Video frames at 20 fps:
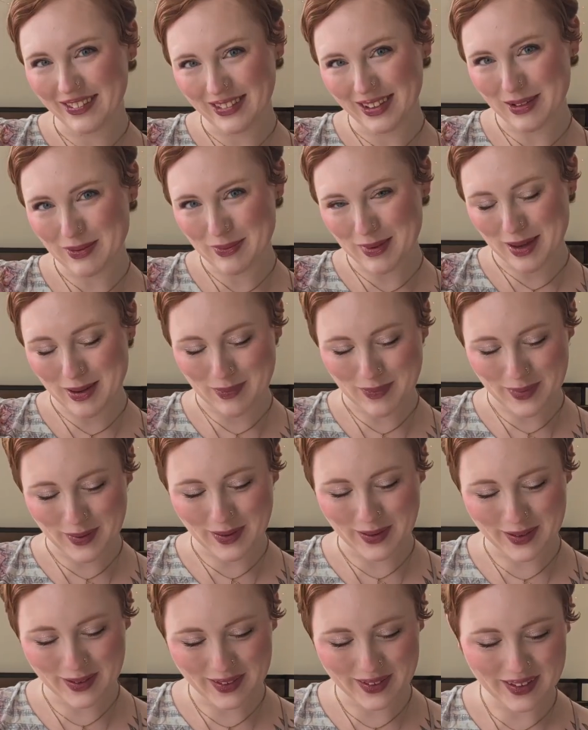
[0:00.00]
sweet
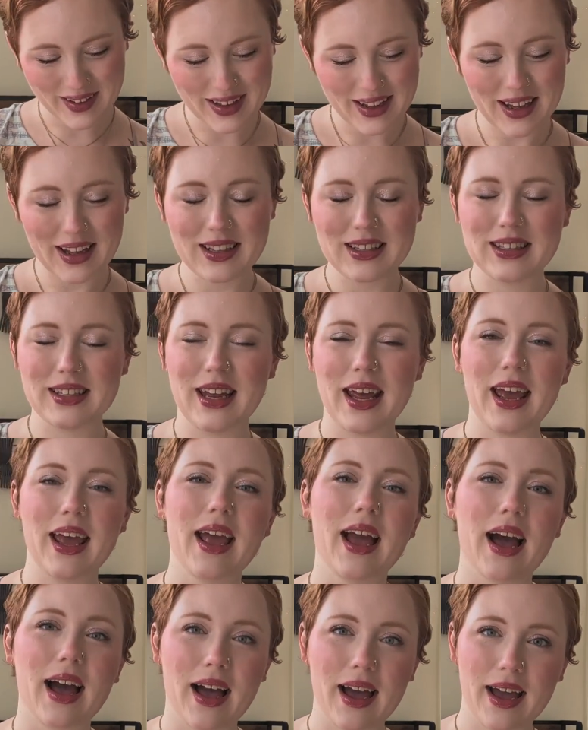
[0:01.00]
people.
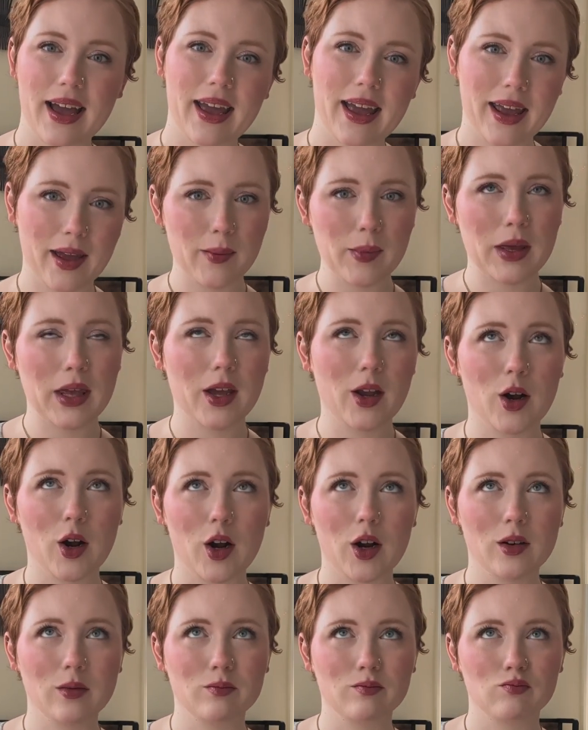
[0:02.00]
Today I am
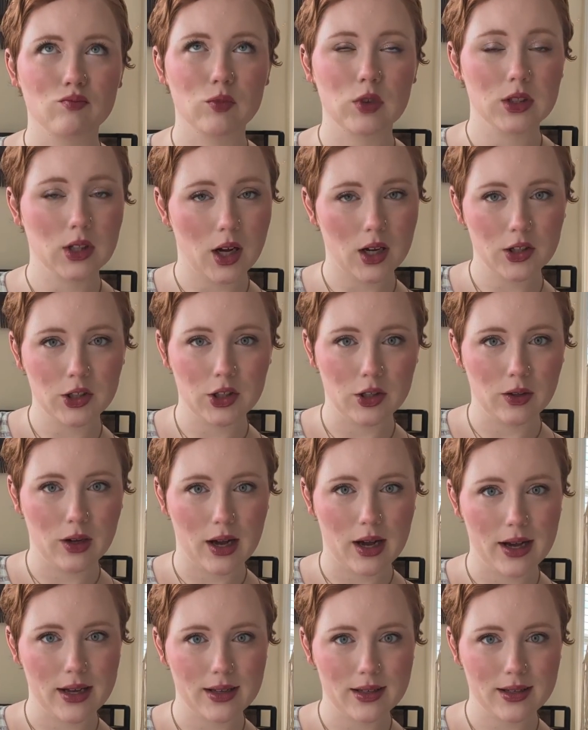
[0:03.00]
here to talk to you
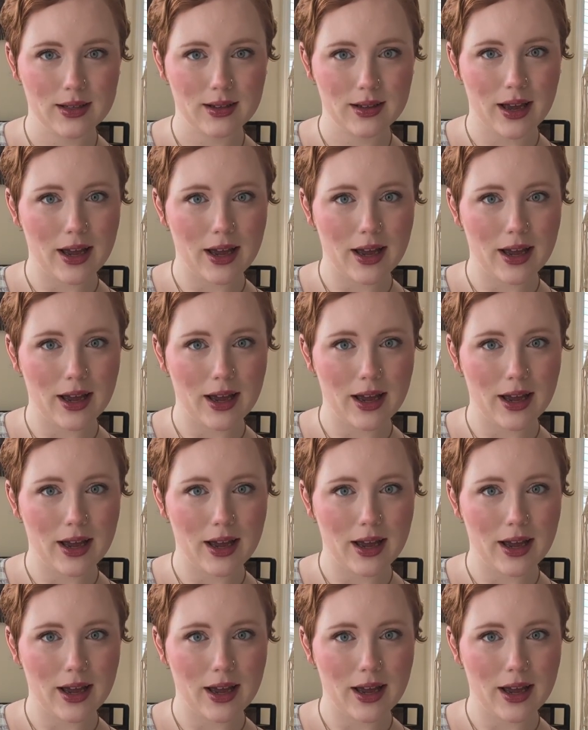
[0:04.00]
guys,